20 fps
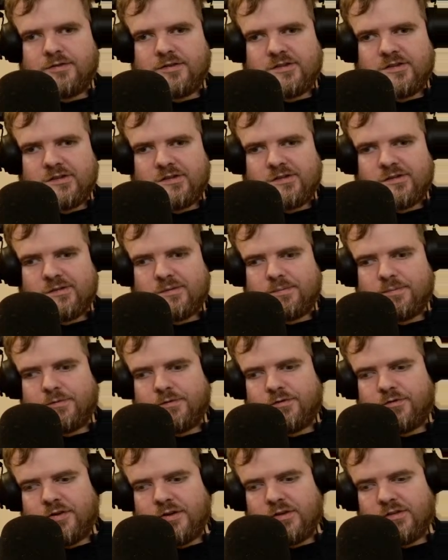This
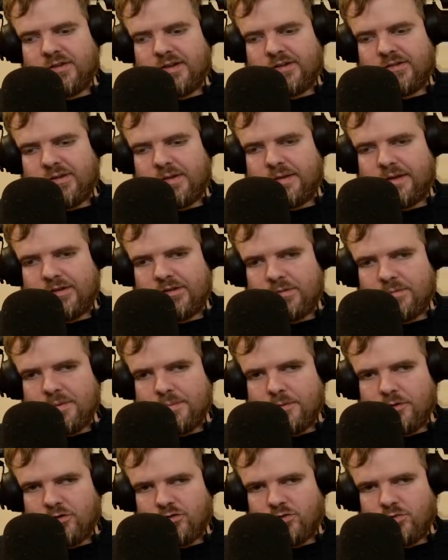feels like something that's a bit
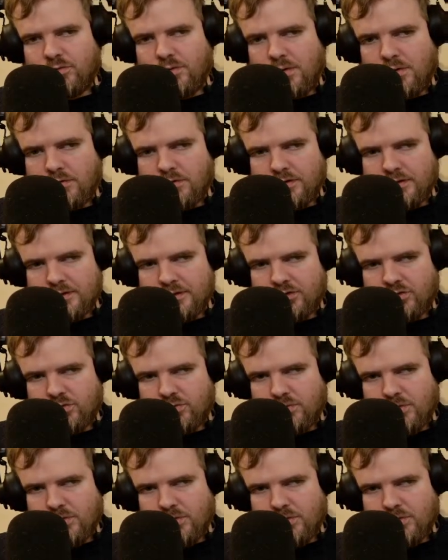more too over